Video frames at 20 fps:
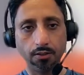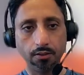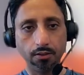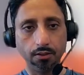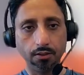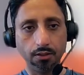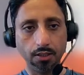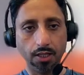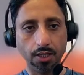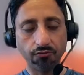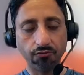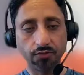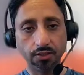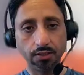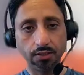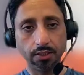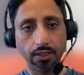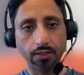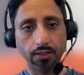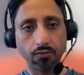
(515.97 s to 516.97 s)
After
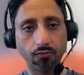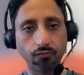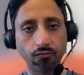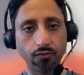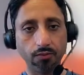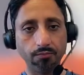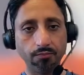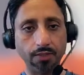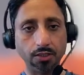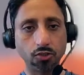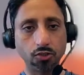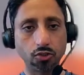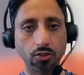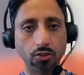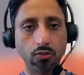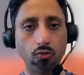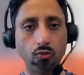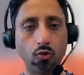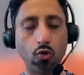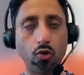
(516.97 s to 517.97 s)
that, we mention
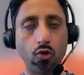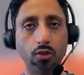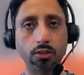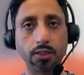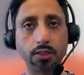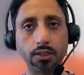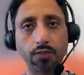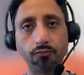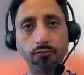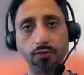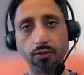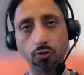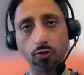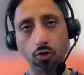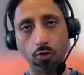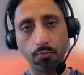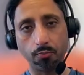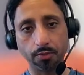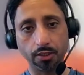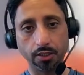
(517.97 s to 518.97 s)
all the different
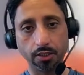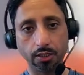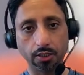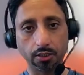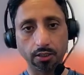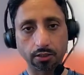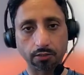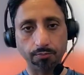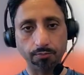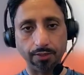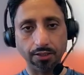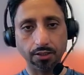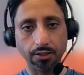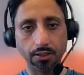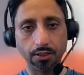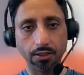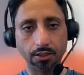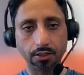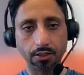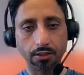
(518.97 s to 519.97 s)
operating
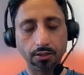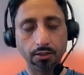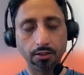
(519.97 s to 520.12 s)
expenses.